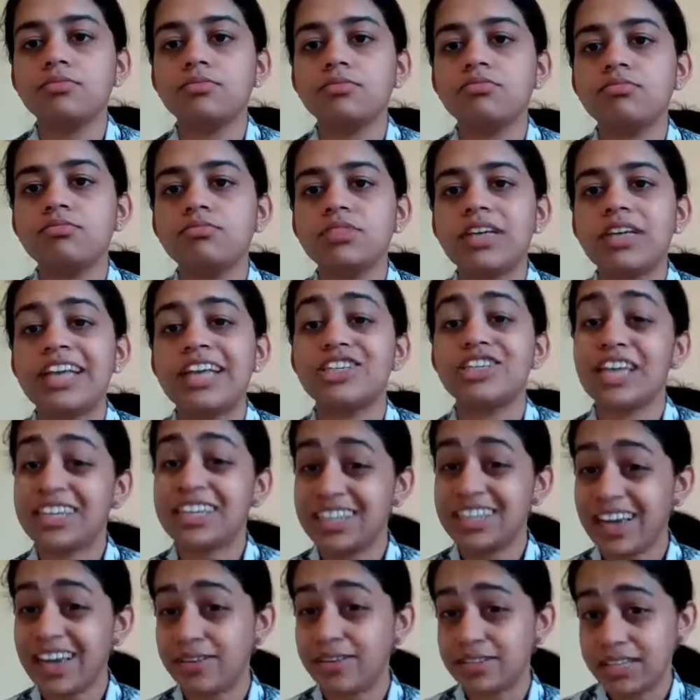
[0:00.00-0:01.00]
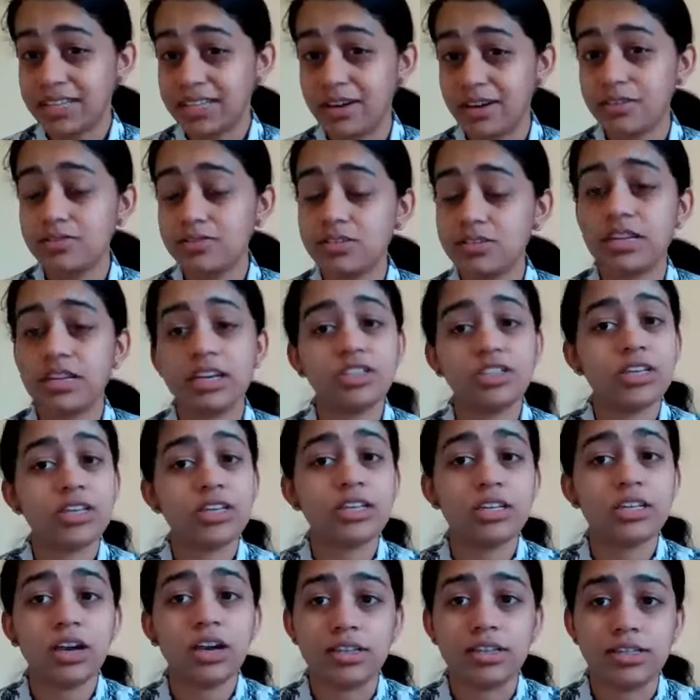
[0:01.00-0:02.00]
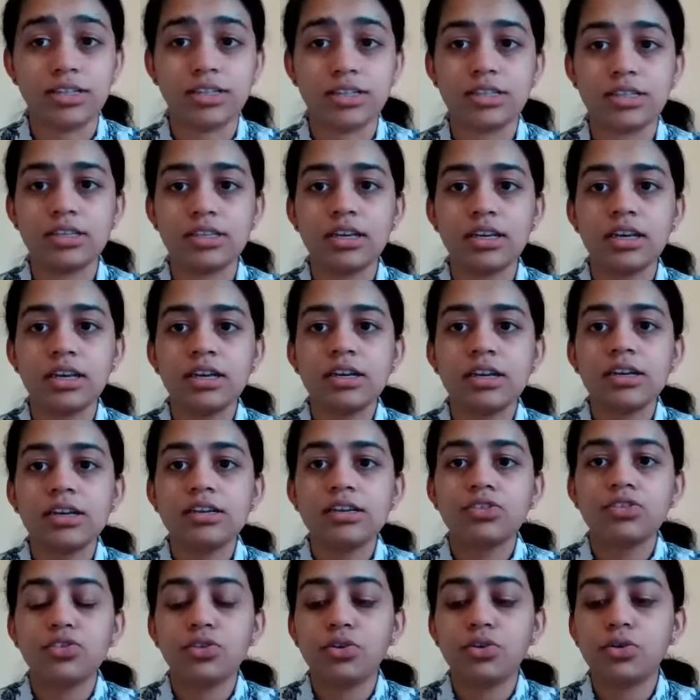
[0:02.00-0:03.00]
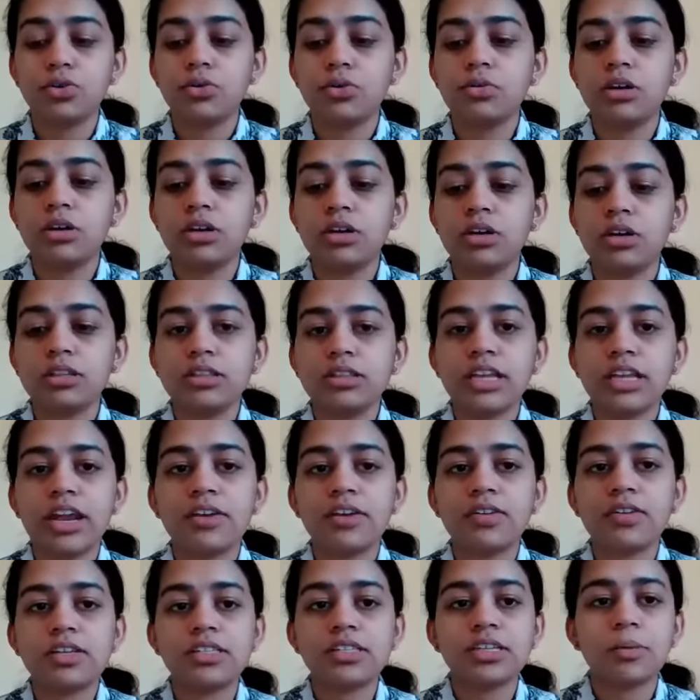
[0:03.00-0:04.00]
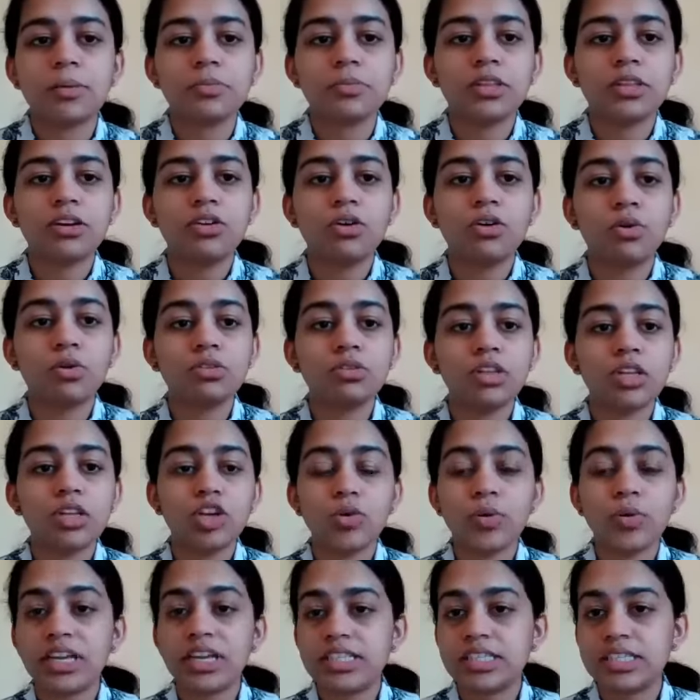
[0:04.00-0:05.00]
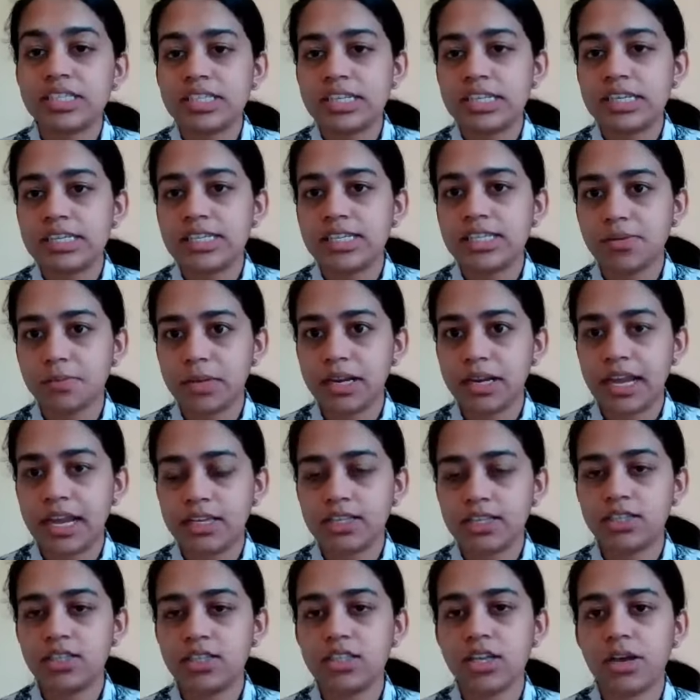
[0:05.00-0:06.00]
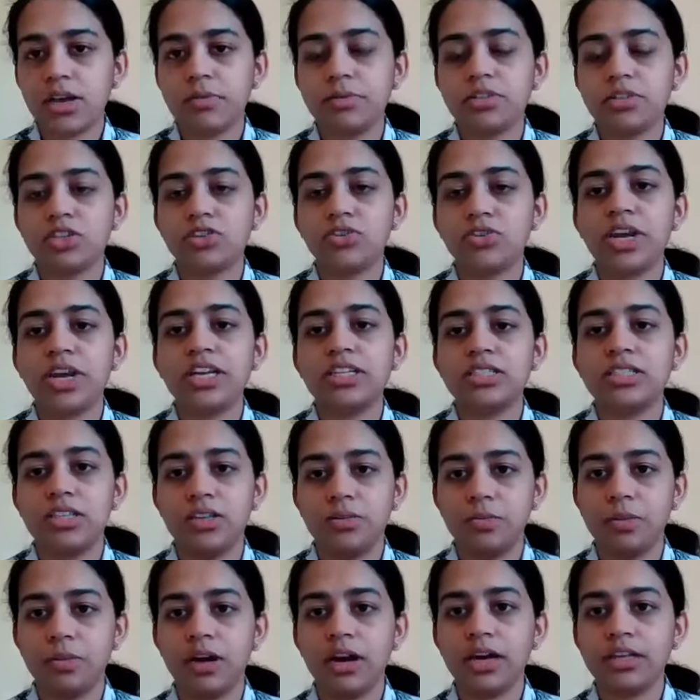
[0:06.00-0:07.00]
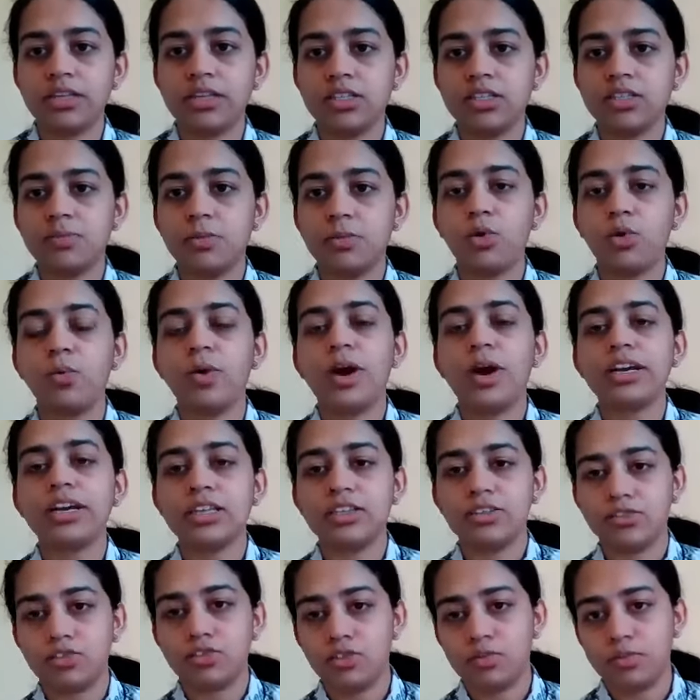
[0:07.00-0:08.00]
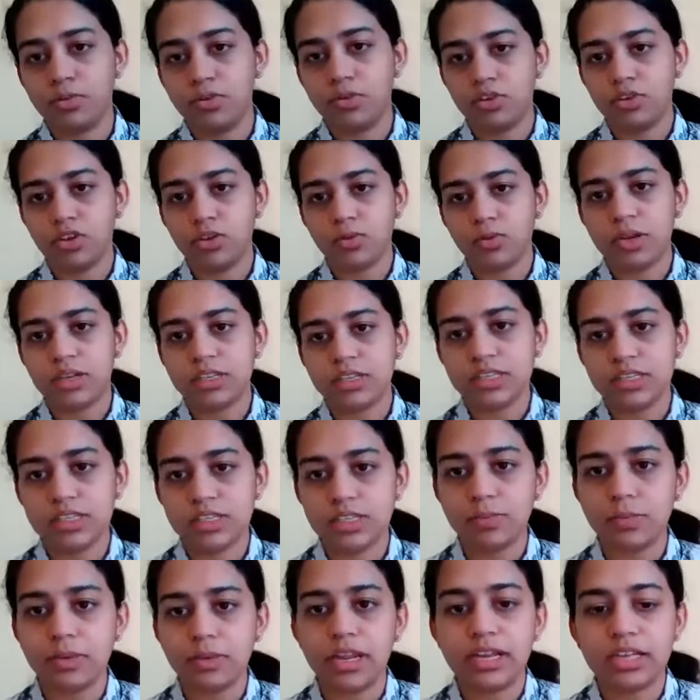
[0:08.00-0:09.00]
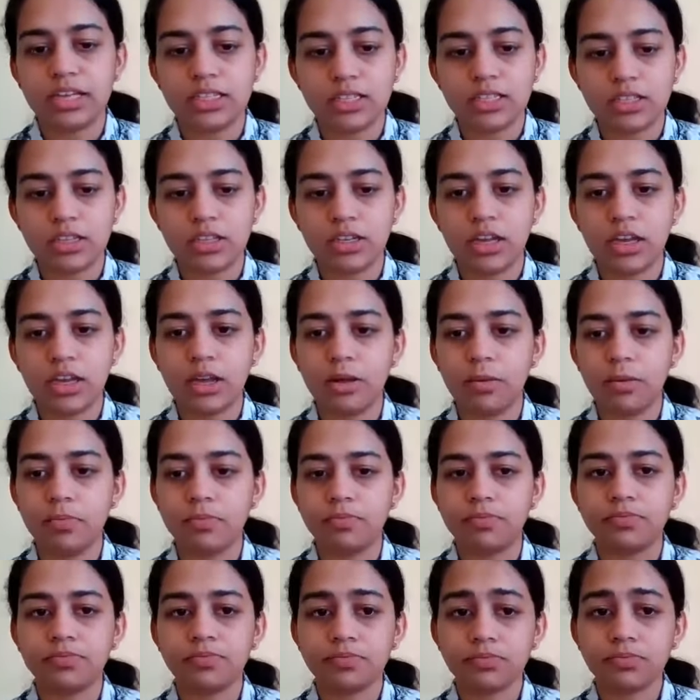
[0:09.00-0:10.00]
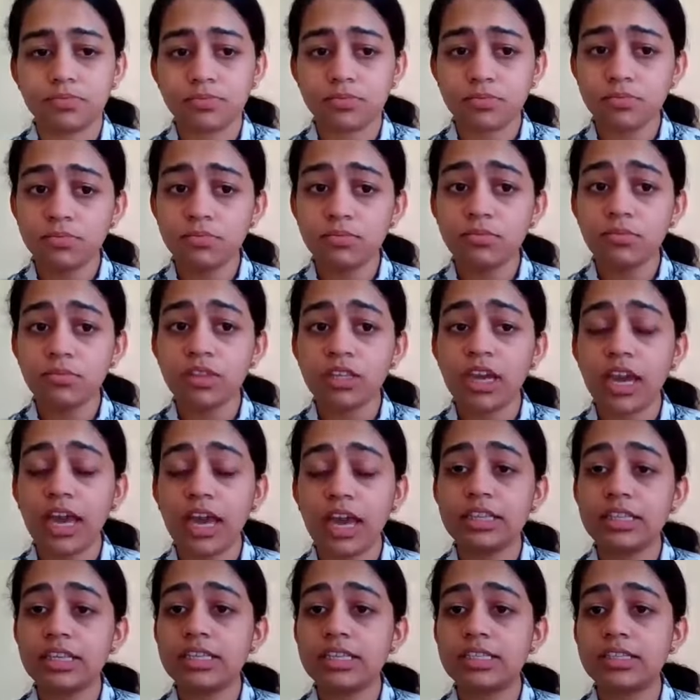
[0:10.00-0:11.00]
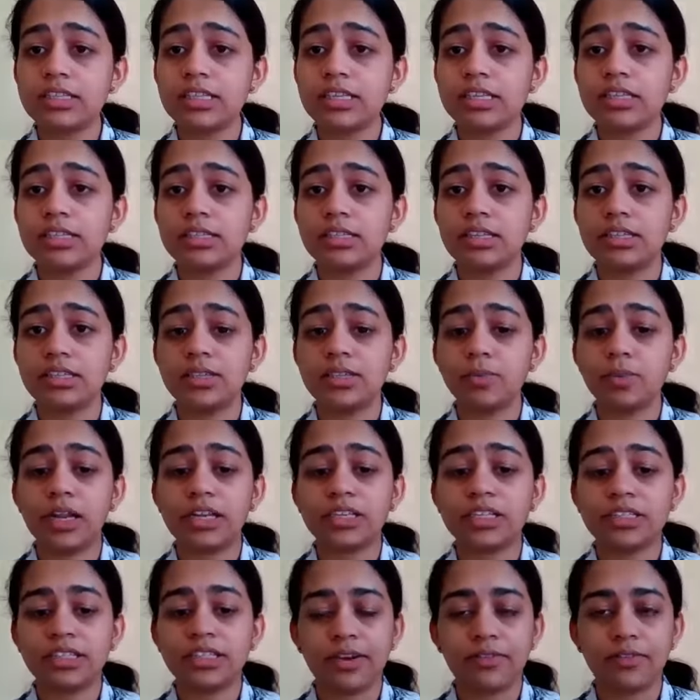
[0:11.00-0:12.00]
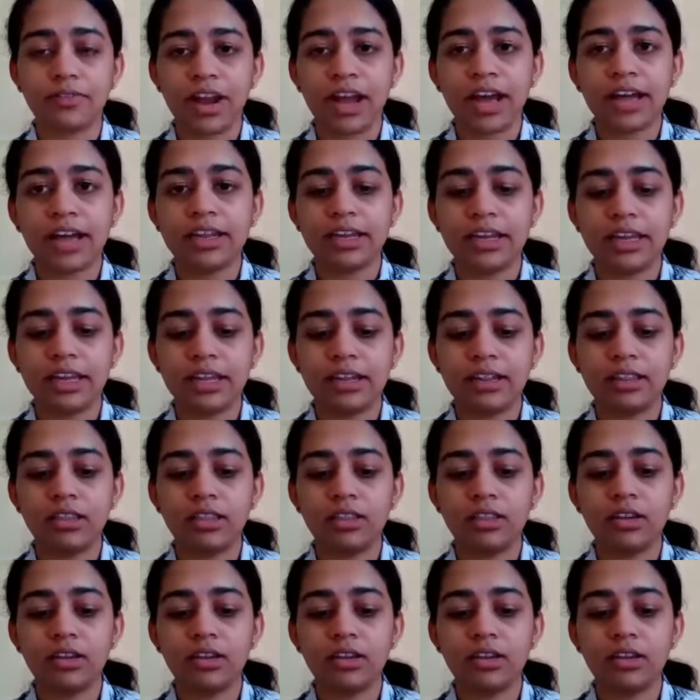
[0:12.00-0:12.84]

educating ourselves and educating others. So there is something called the UHC simulation that was created by the small working group on UHC simulation. And this is a simulation that ran in